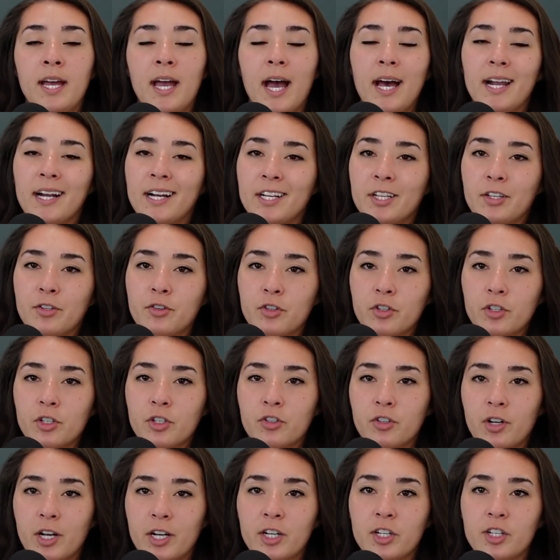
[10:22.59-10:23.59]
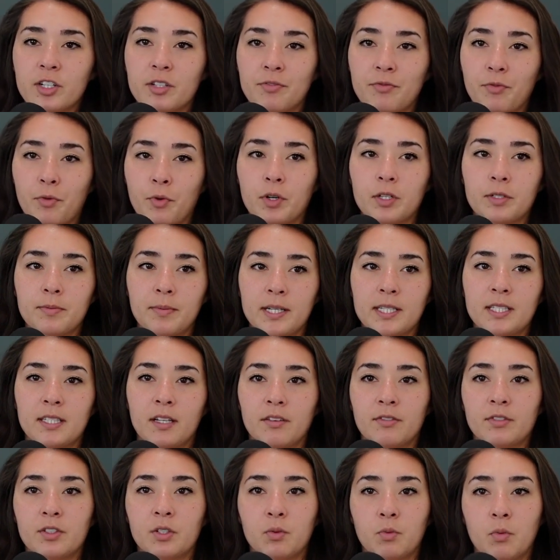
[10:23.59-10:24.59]
And I usually try to just force
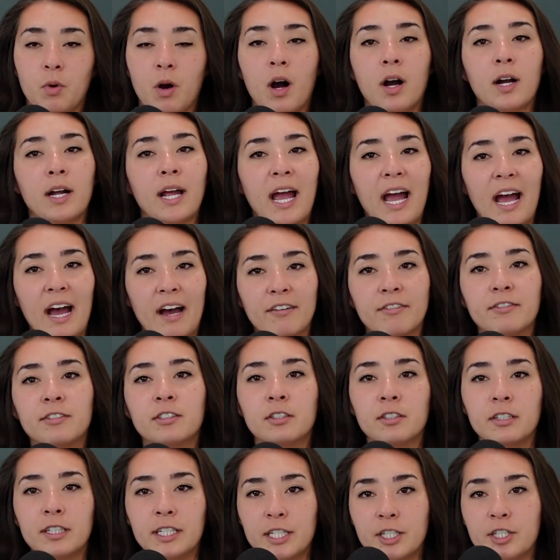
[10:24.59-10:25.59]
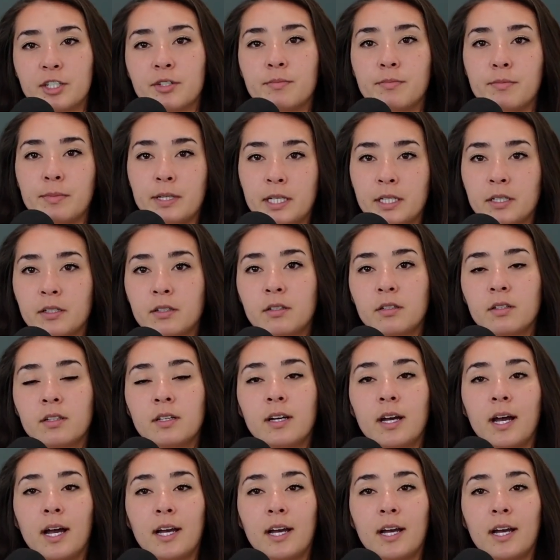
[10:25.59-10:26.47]
myself to walk after each meal.